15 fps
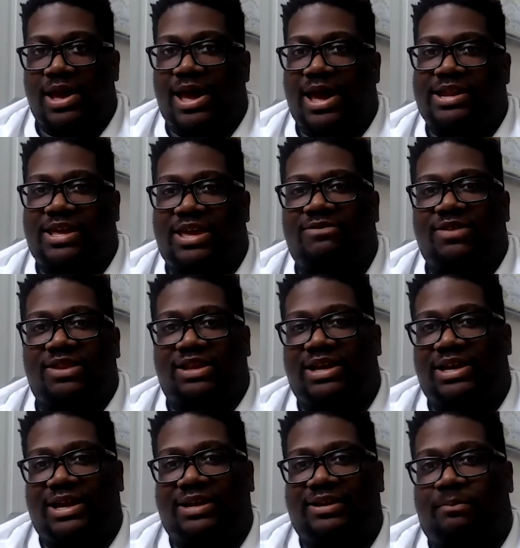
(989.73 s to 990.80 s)
And even
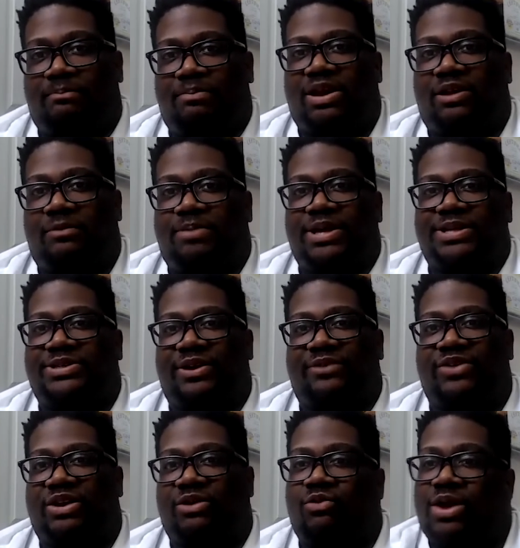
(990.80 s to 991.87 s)
looking at the bigger picture of
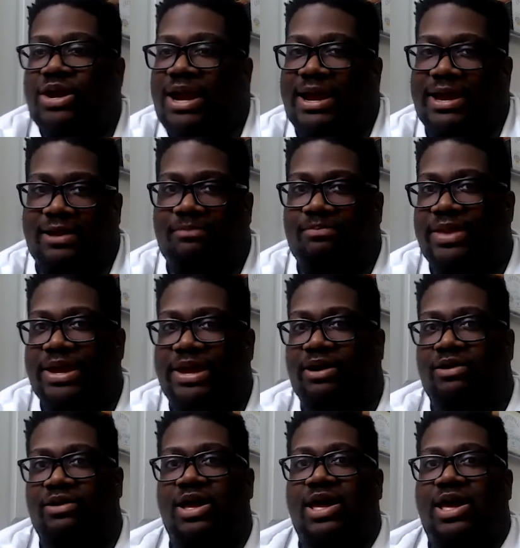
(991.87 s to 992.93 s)
it, or where I am
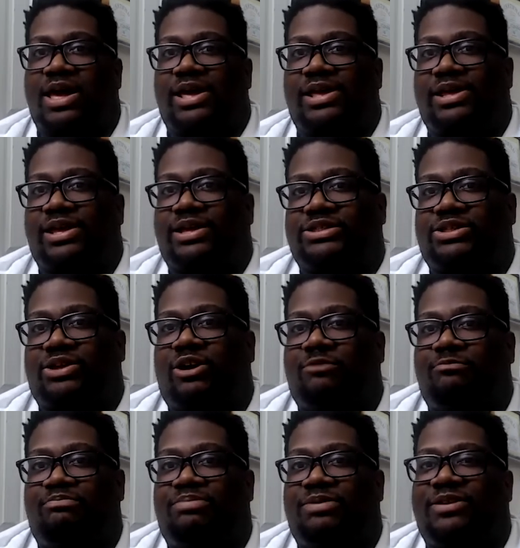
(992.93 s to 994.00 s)
now, it
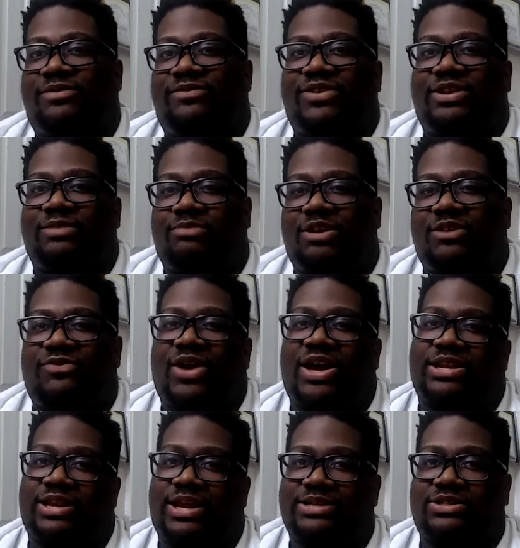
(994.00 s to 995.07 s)
started benefiting me
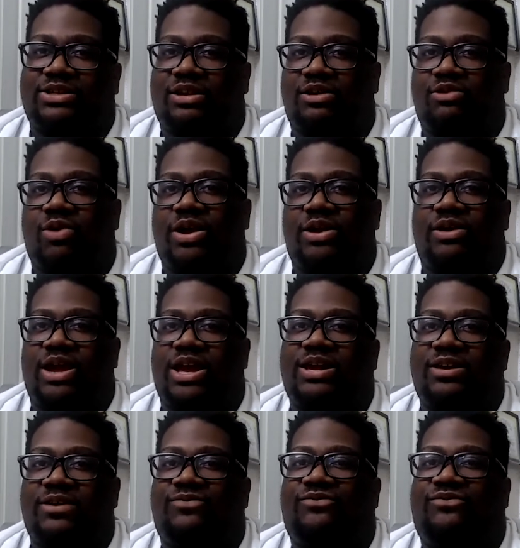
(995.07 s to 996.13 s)
financially, where it
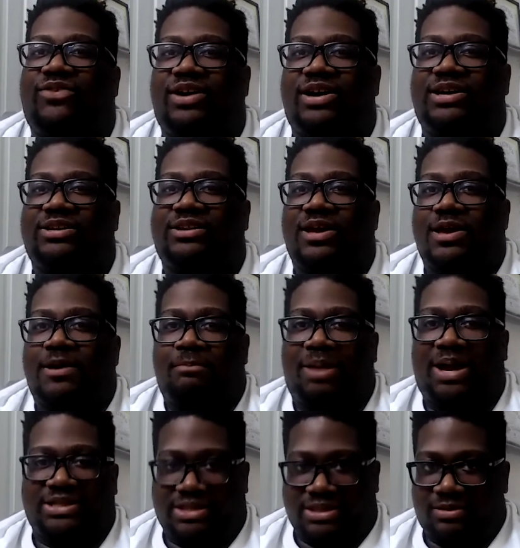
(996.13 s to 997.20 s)
could fund
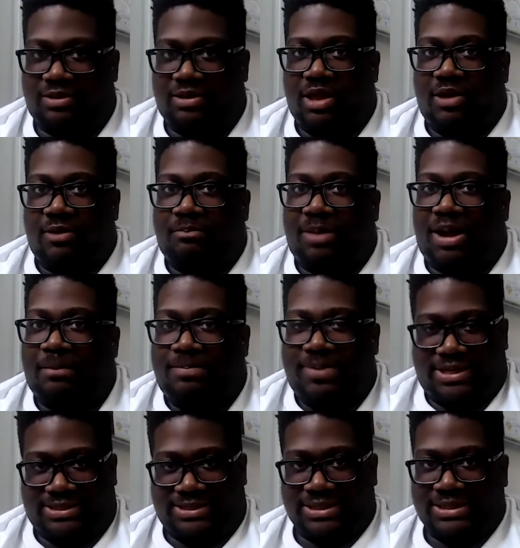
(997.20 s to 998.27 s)
my
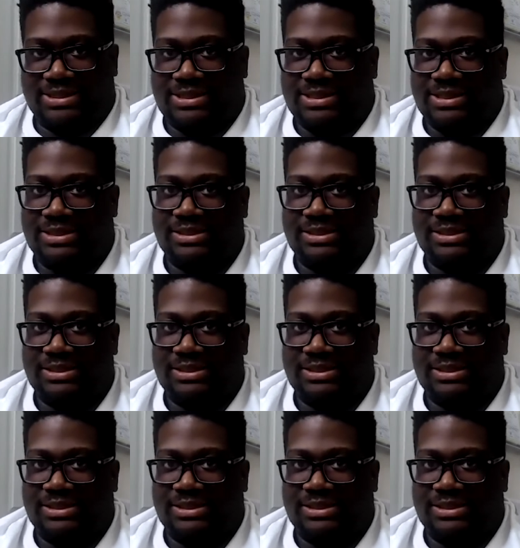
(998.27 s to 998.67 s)
business.